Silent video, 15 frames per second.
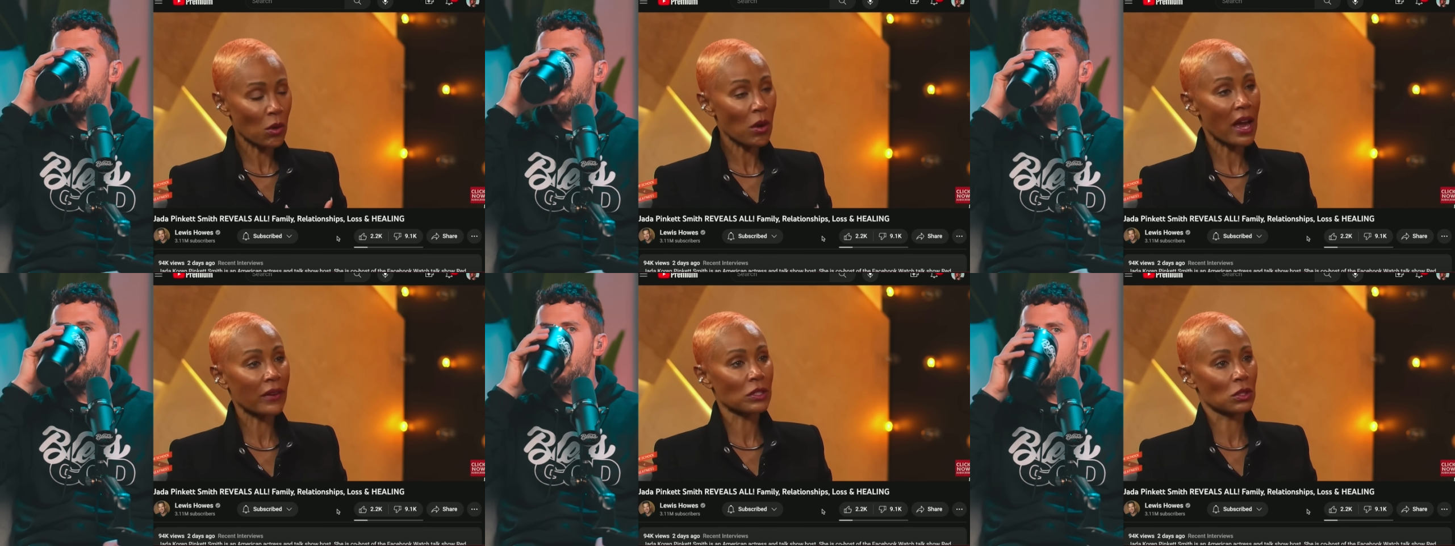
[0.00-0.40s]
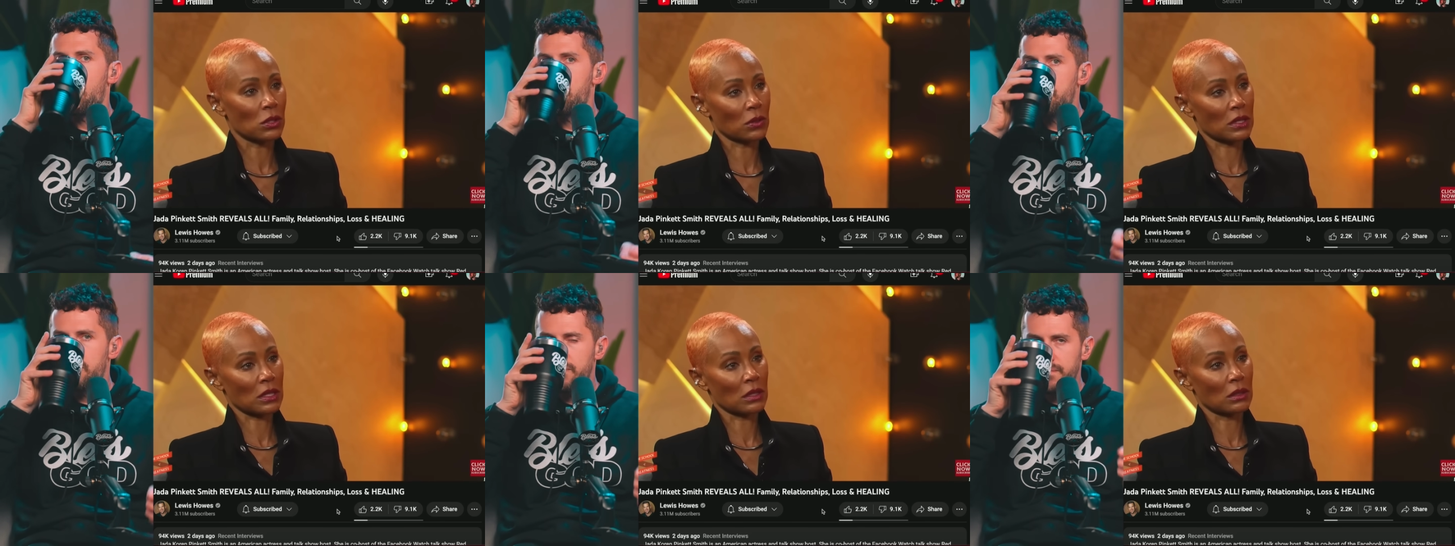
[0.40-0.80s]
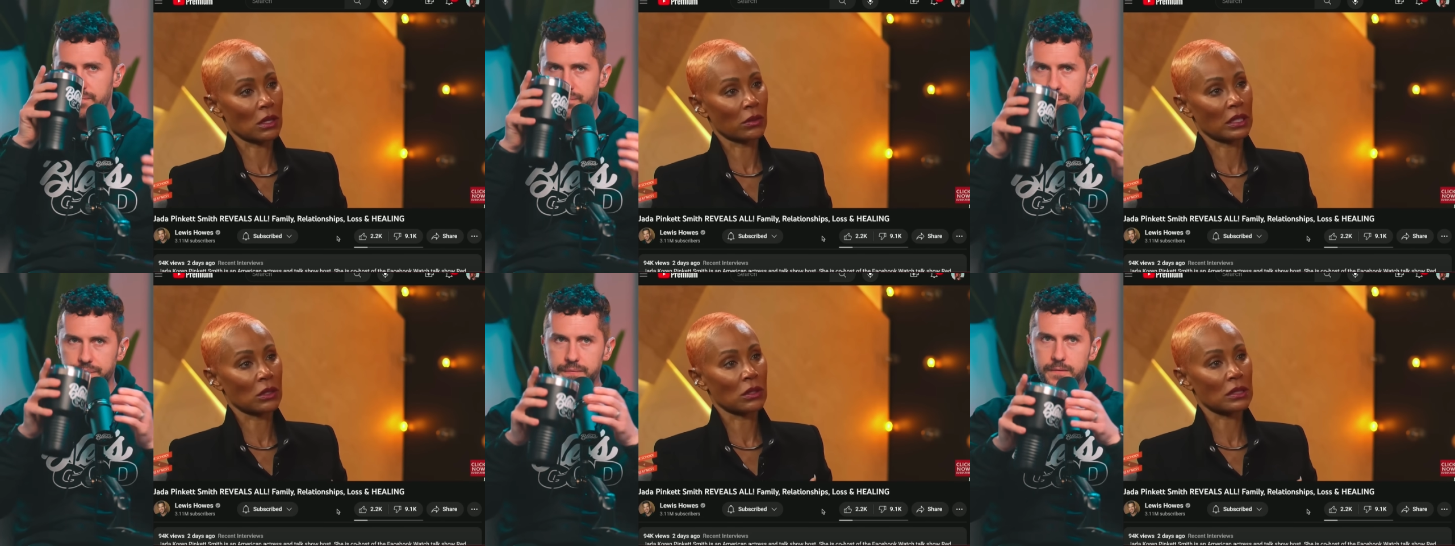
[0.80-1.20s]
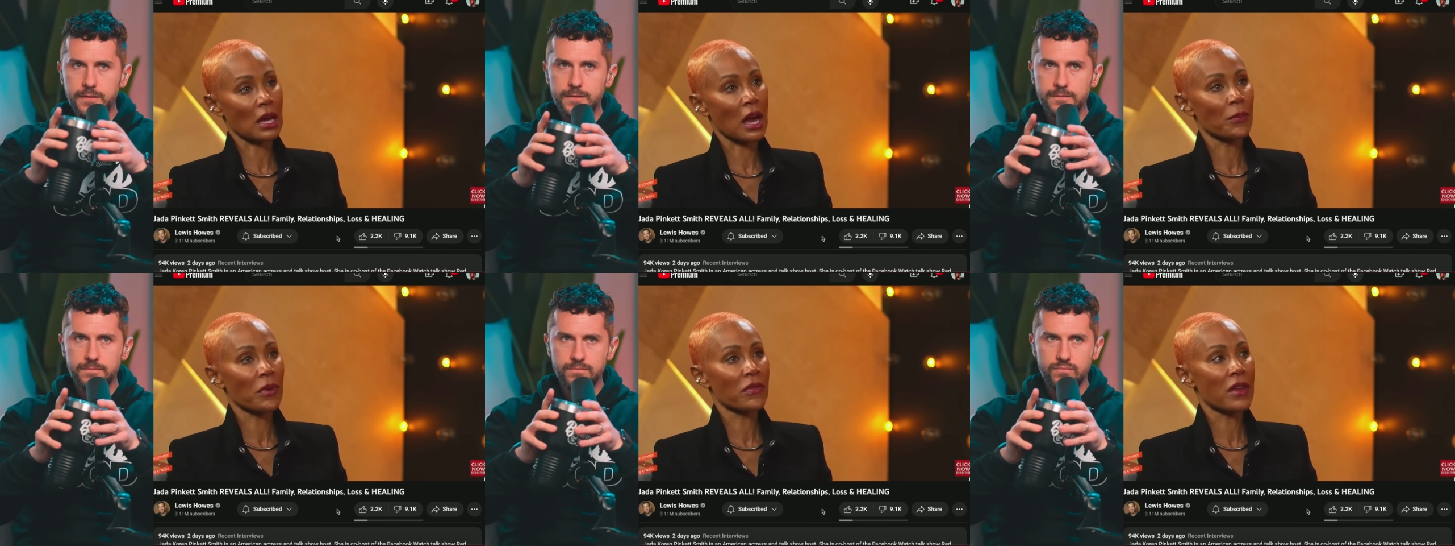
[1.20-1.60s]
Speaker 1: I don't have to do this alone. And
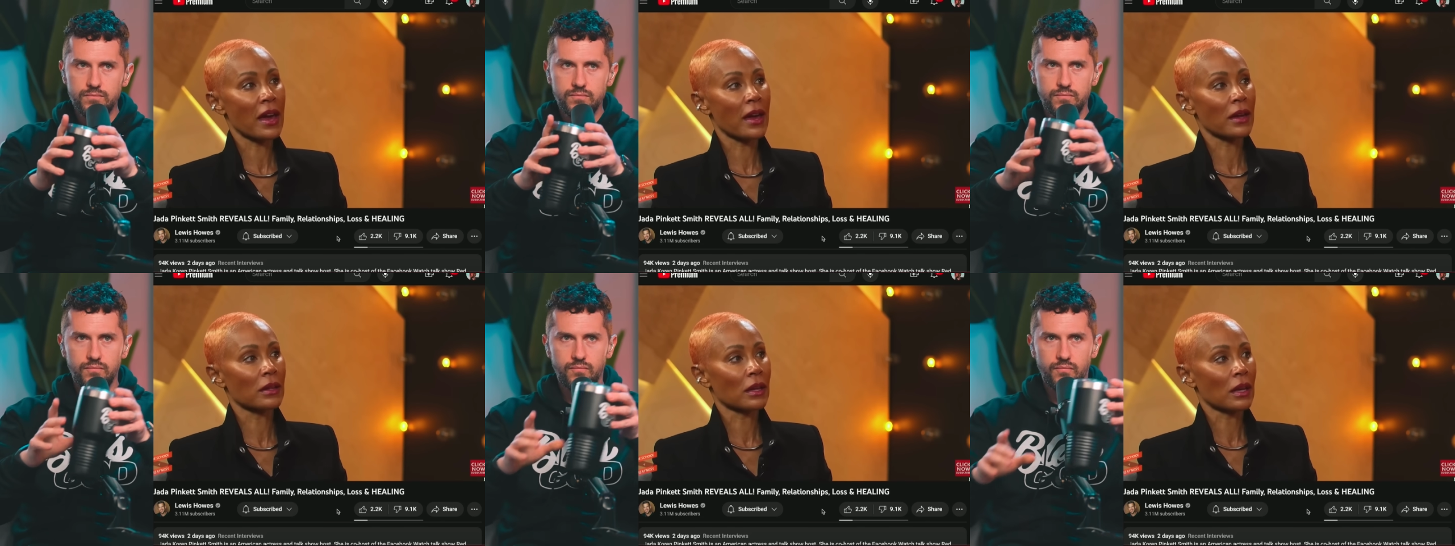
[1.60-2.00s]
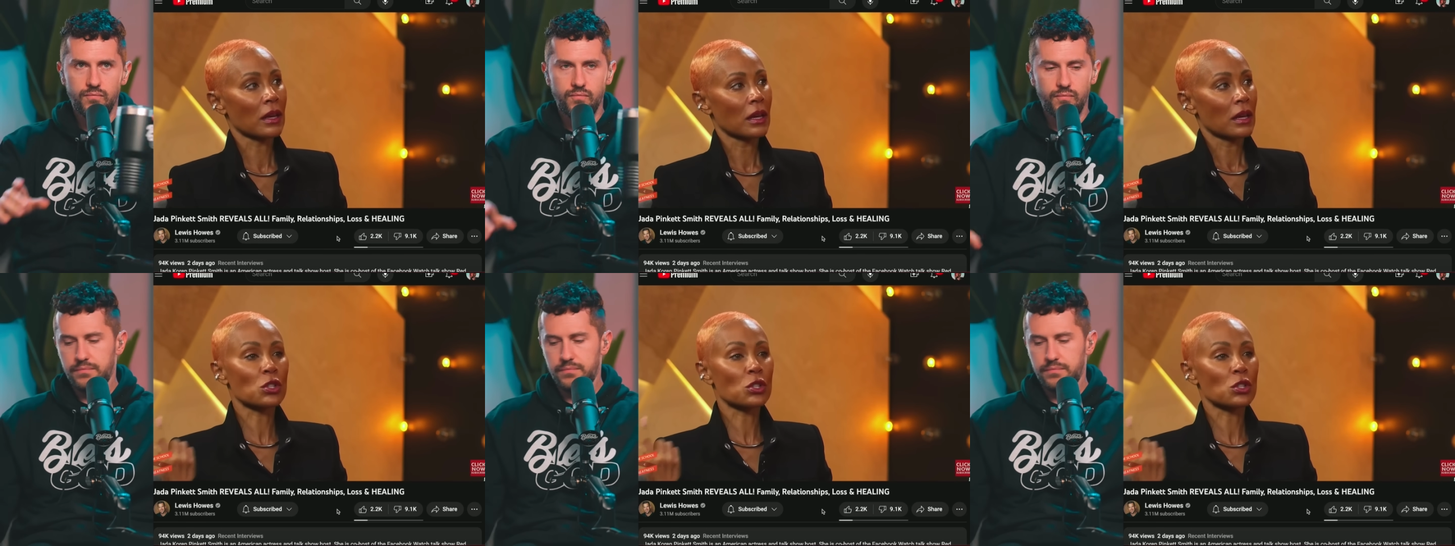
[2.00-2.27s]
on top of that,